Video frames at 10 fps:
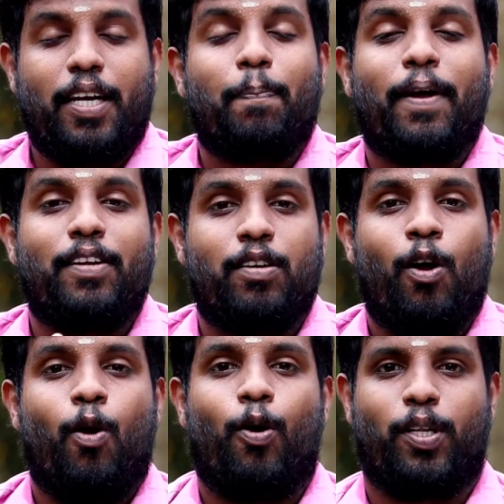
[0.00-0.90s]
depend
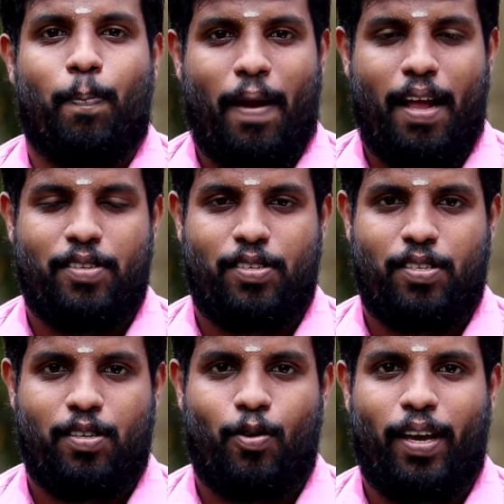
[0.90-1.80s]
on the
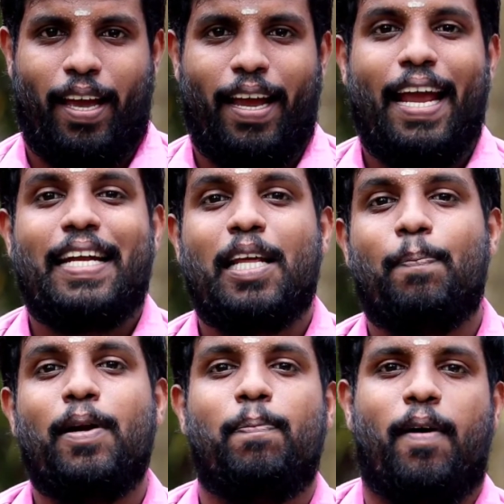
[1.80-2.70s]
plants. Okay,
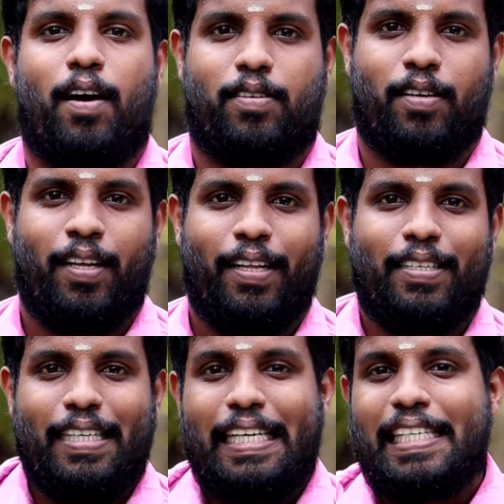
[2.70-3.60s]
edible part,
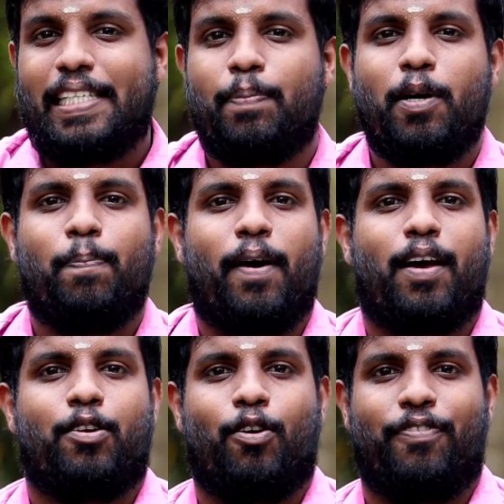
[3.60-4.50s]
that eatable
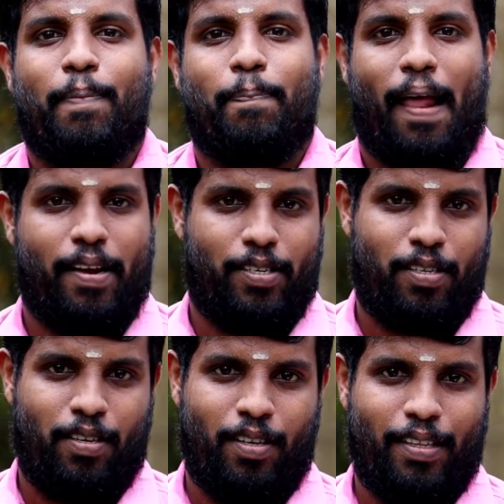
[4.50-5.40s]
part of a plant.